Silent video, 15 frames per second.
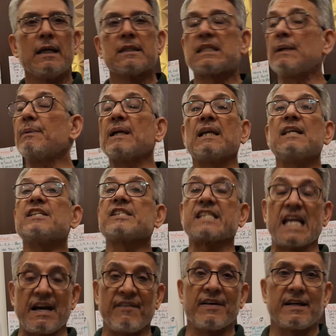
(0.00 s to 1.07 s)
Similarly,
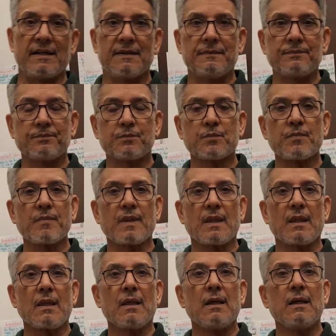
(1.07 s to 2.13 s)
7.
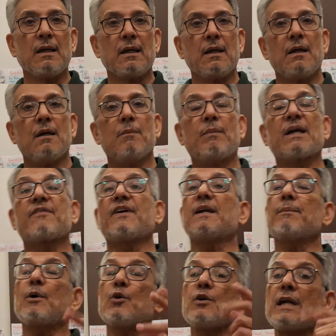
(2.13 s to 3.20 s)
But what
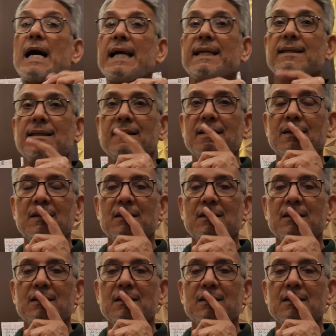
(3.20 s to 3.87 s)
about 9?